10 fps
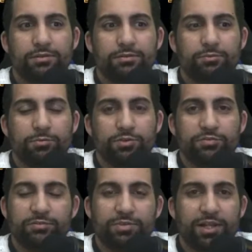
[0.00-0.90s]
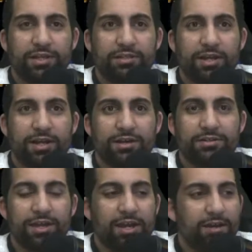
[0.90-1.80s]
Remove from Play card,
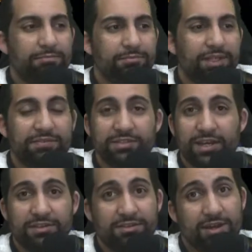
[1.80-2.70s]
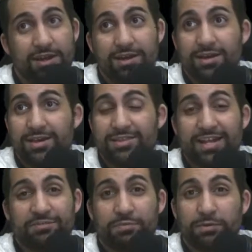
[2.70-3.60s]
Living Death.
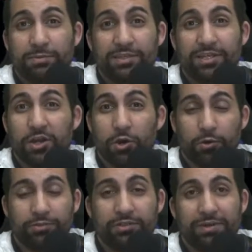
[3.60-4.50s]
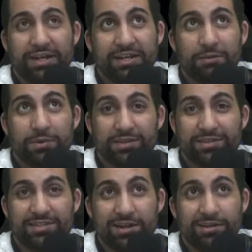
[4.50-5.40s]
That's probably the only way to get rid of
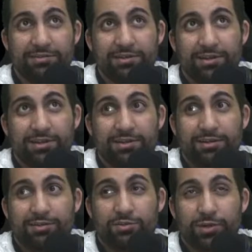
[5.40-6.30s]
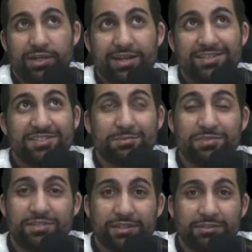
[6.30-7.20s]
this card. Green has some
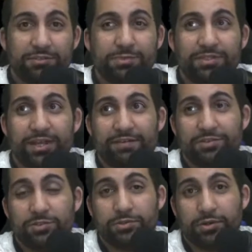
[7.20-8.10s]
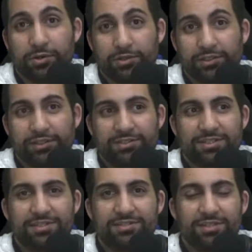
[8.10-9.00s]
seals, but they have to do it early.
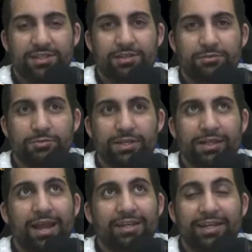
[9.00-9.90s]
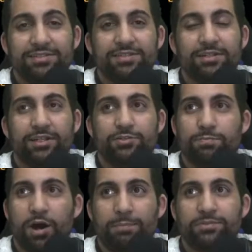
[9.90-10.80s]
Titsy would be like instantly
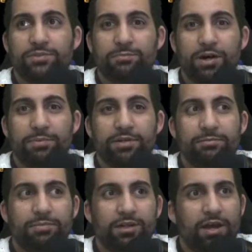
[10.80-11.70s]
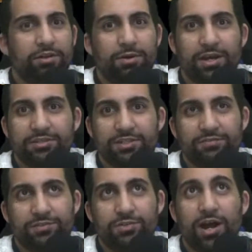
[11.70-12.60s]
pop it, but otherwise, if
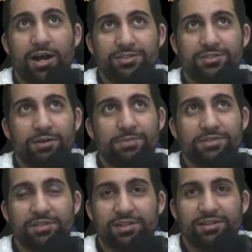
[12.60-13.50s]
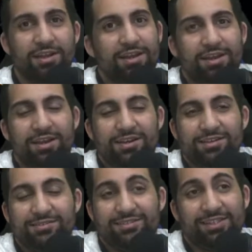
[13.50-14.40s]
you can't stop this thing,
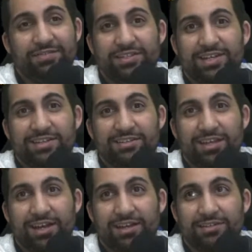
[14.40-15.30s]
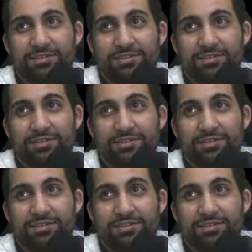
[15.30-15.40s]
Living Death and